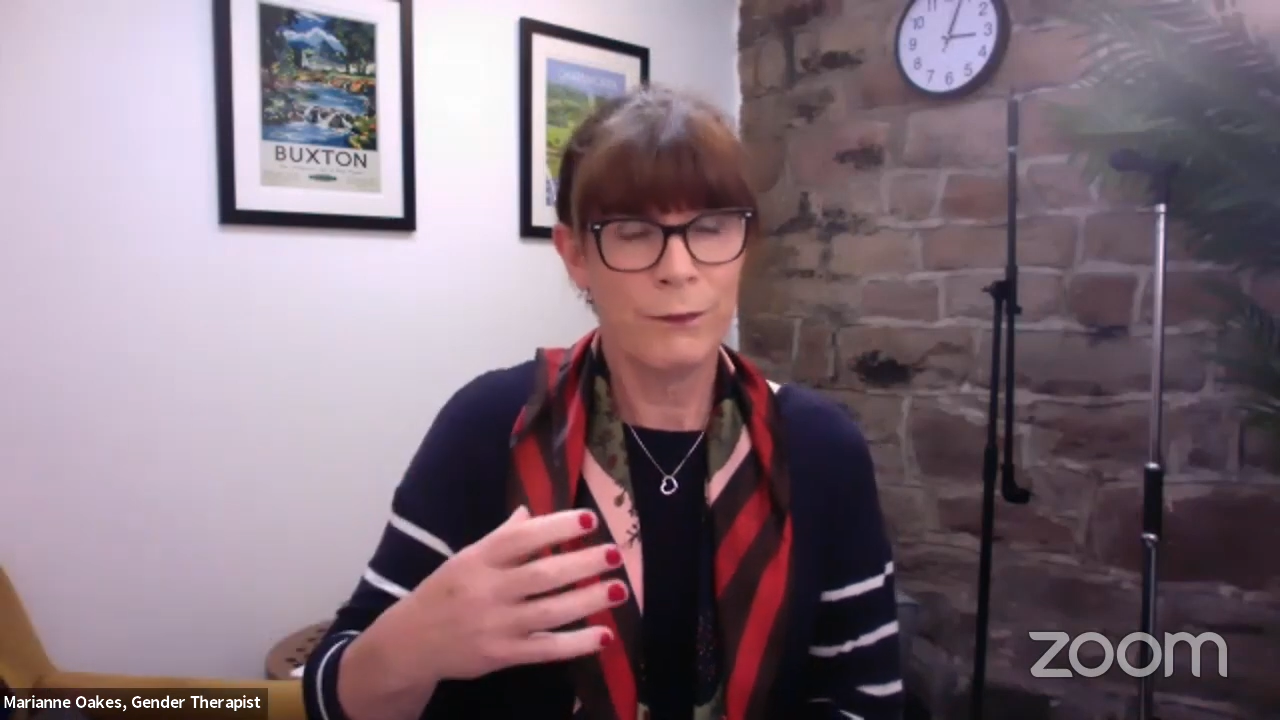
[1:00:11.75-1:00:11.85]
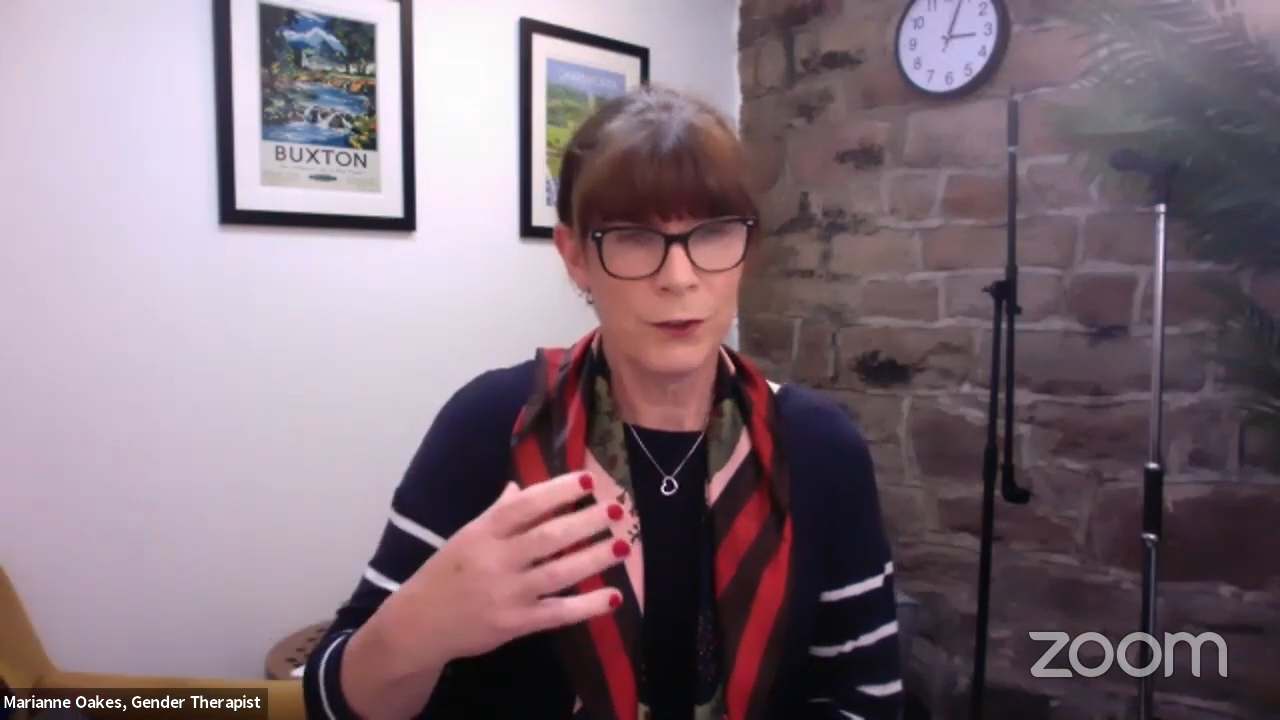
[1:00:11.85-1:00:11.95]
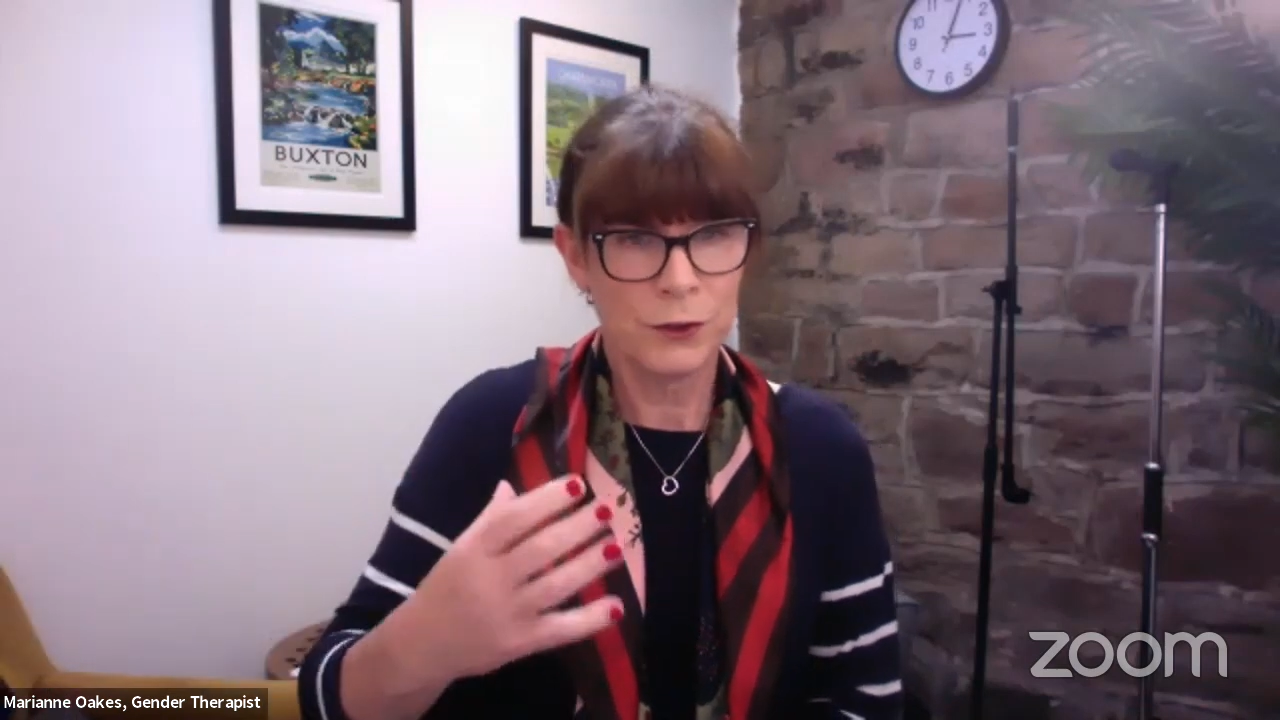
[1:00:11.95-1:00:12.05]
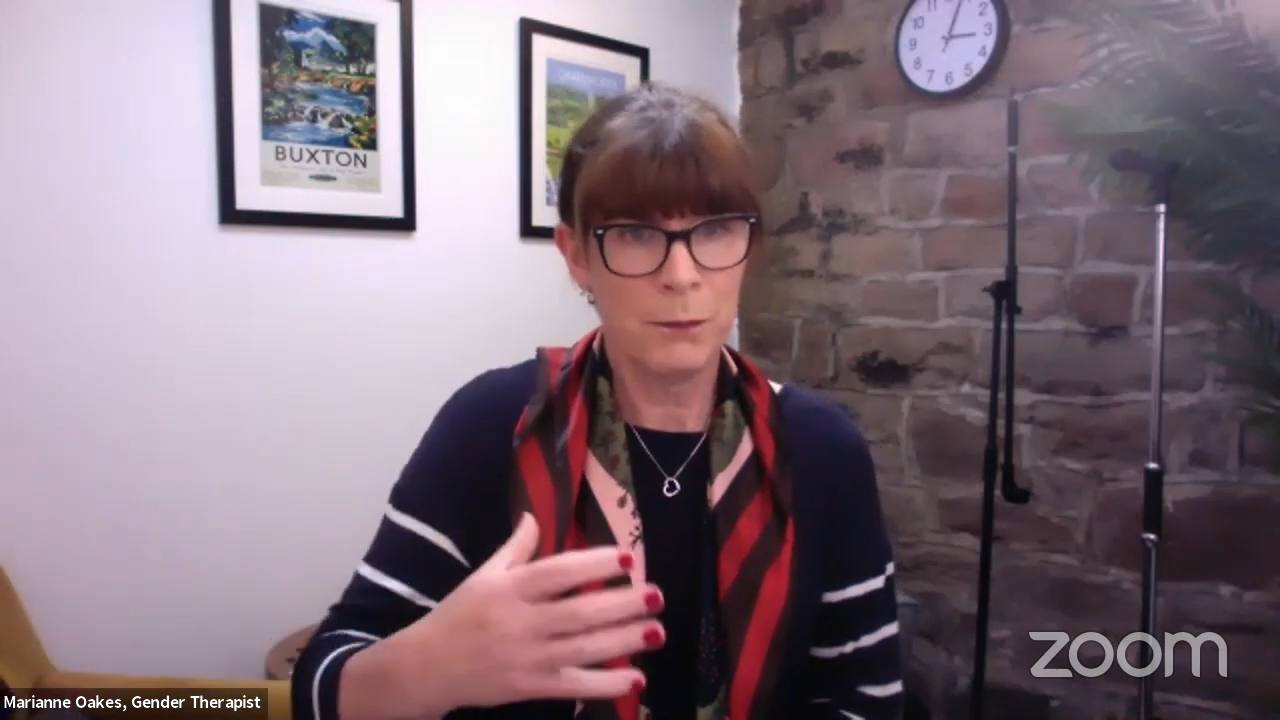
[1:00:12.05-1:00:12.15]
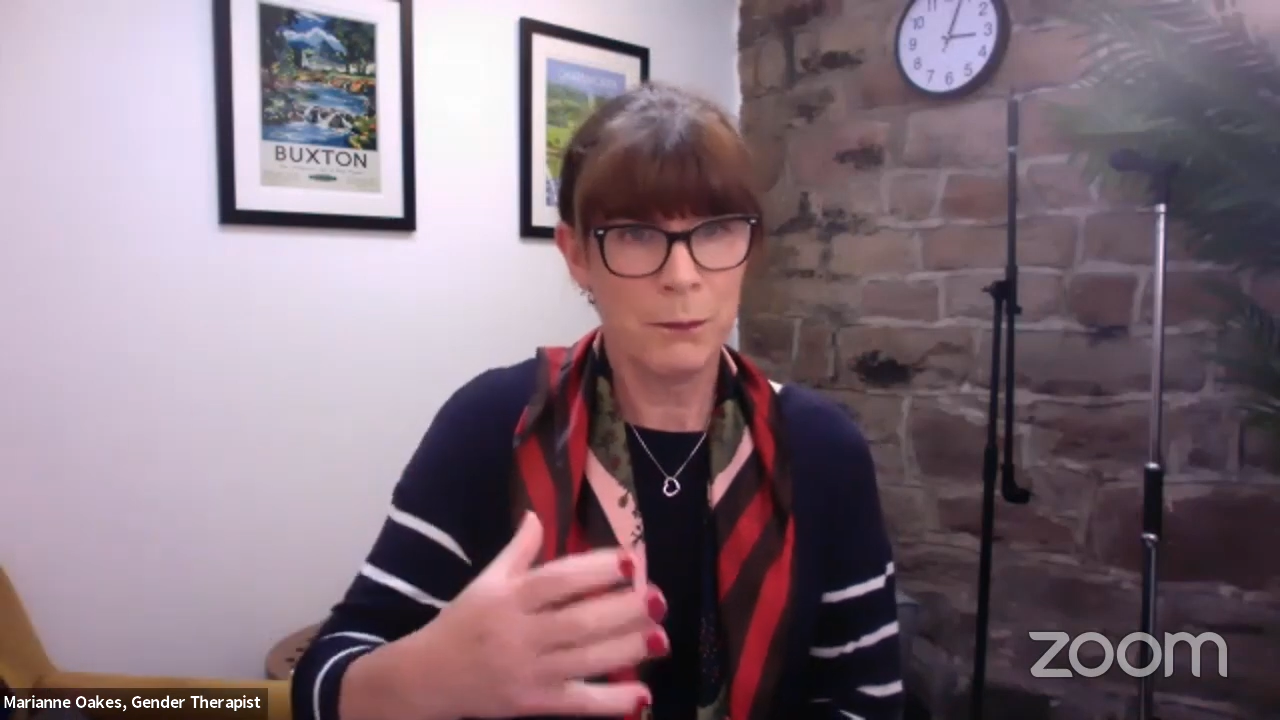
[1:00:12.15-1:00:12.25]
for
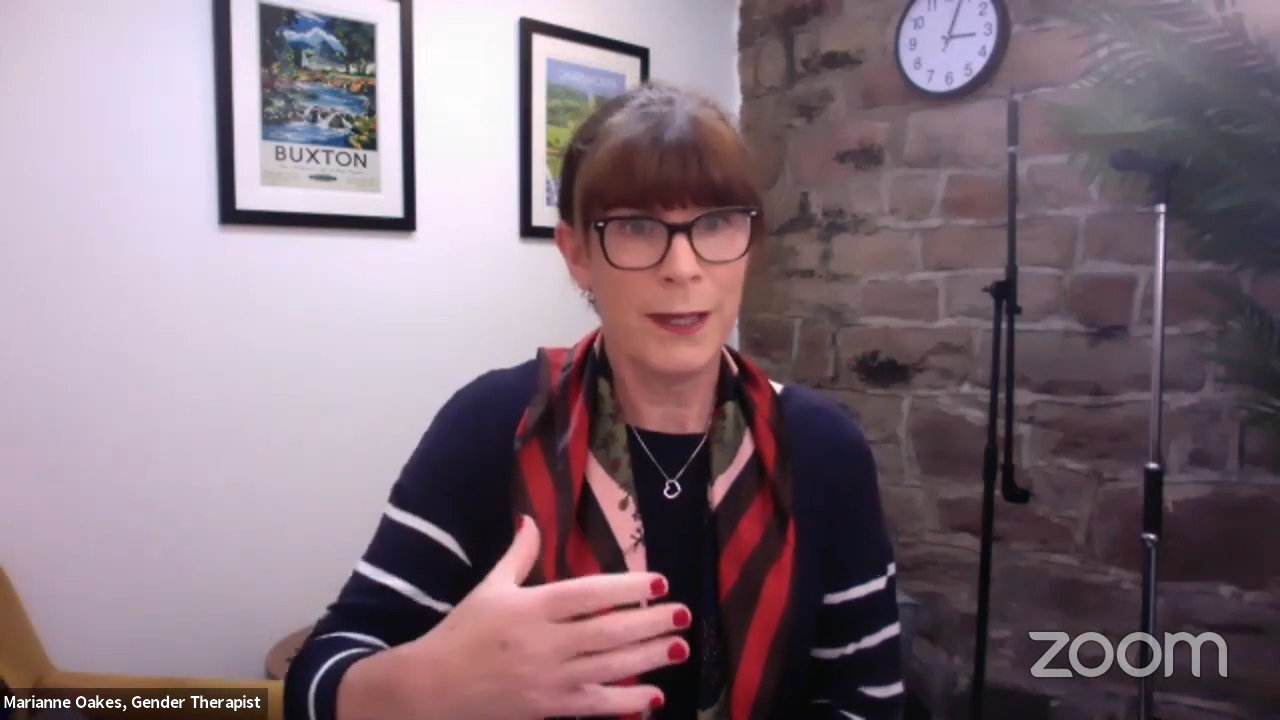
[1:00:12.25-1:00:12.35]
some